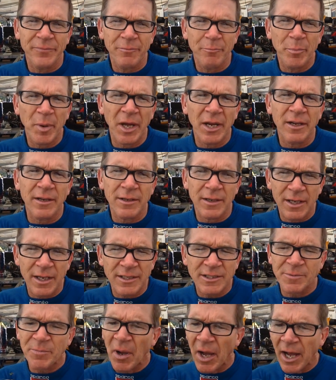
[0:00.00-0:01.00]
But
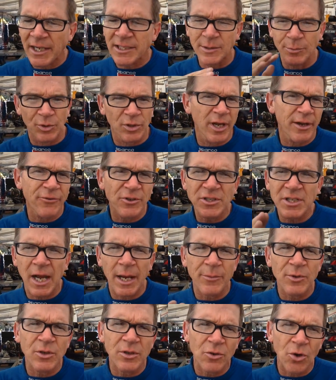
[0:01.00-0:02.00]
it's possible every
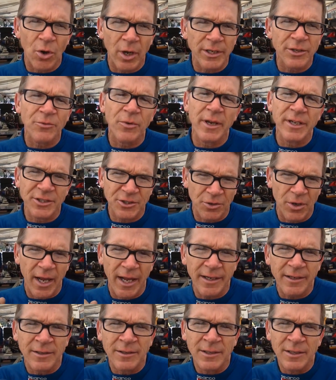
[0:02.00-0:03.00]
time you go on the
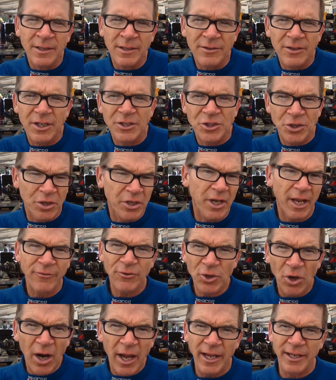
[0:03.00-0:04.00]
racetrack that you could have
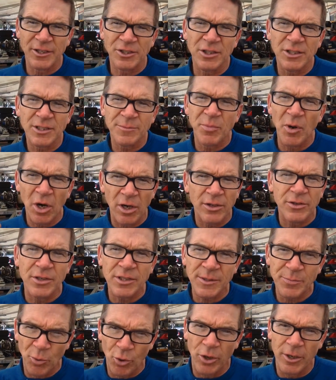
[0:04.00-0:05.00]
a crash. It's part of the
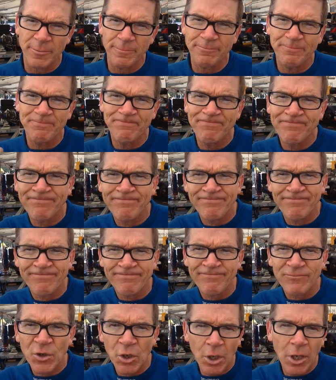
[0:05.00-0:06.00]
sport.
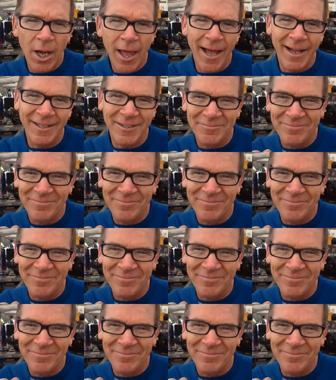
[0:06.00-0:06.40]
Good luck.